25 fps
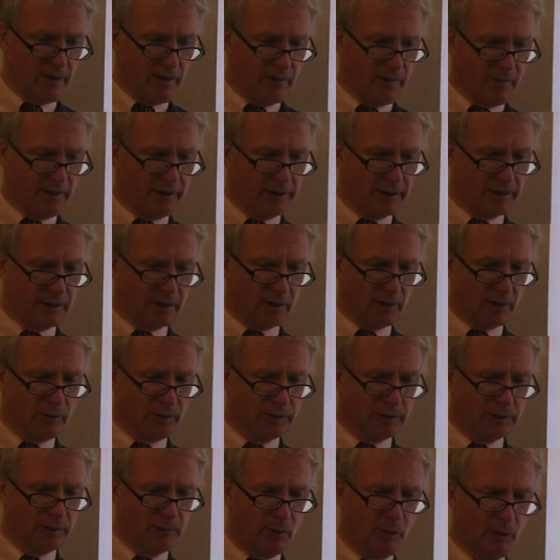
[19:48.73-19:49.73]
This
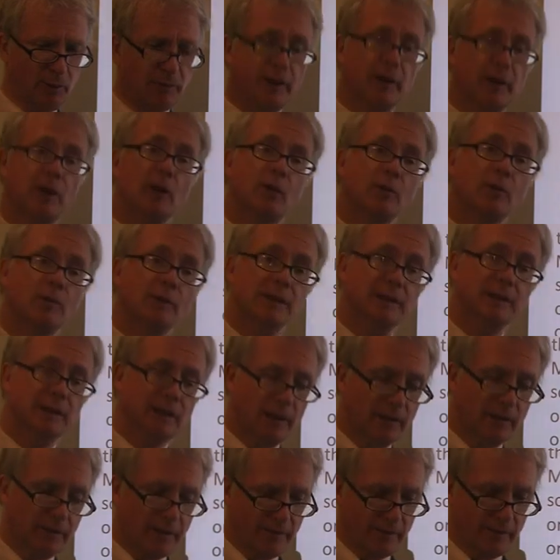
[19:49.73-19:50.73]
includes more than humans,
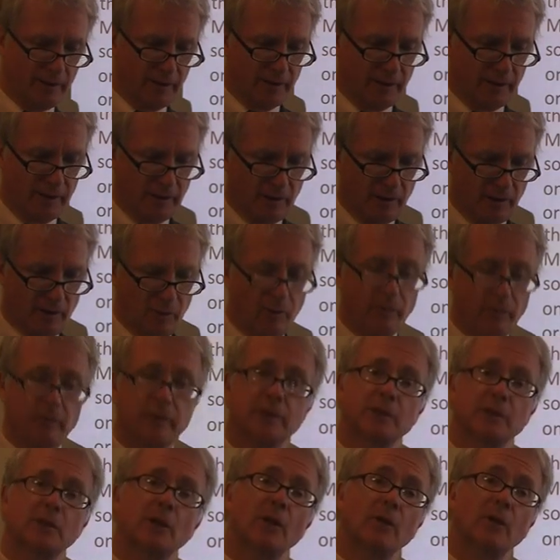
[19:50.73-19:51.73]
however, with a
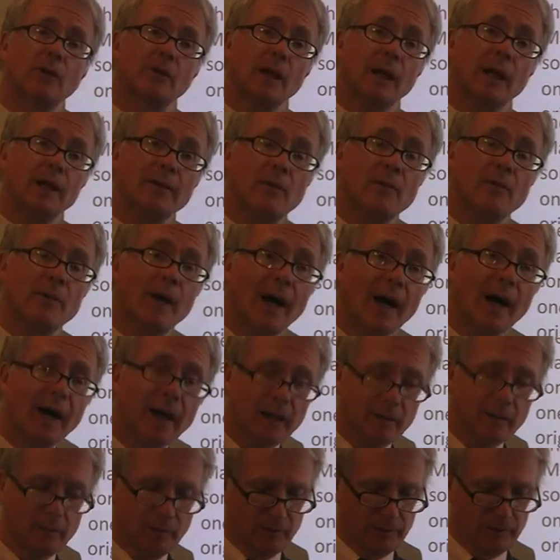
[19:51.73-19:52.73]
strong love of
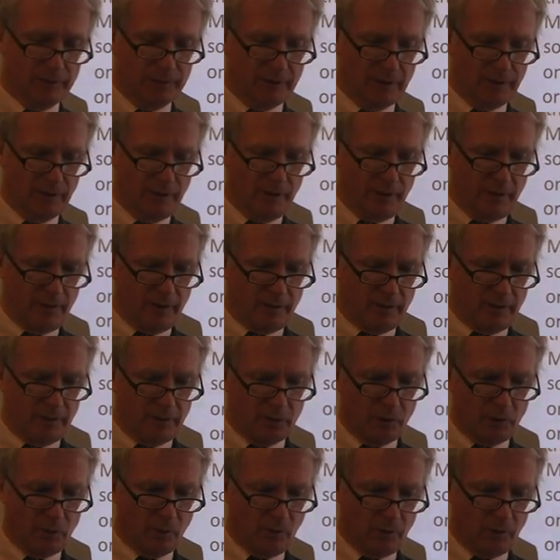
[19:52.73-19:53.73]
animals
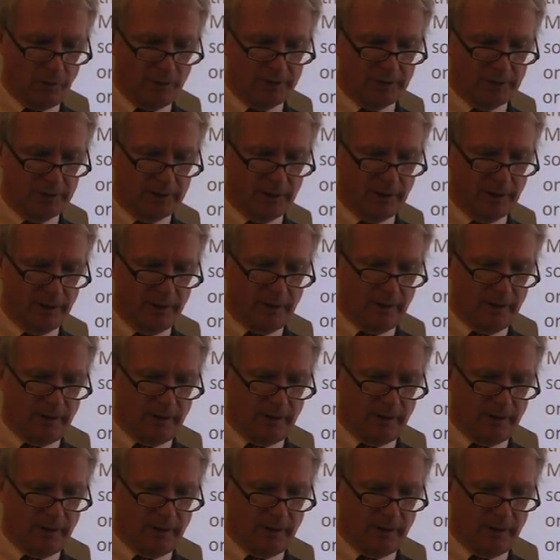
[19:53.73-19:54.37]
towards